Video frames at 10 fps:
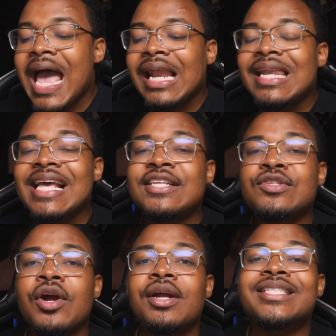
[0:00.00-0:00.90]
and let's
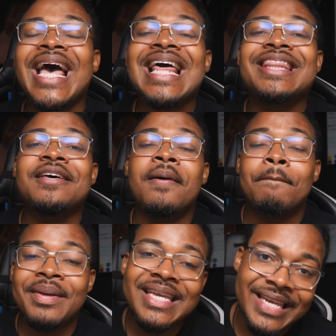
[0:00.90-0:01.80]
start at the
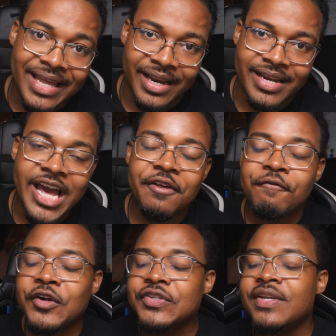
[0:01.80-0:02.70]
beginning. Now, the
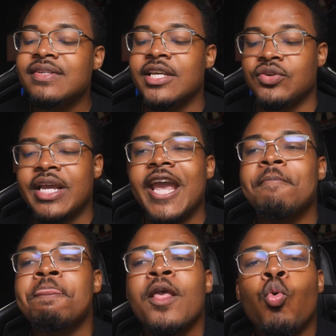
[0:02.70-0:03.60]
first thing is this, okay?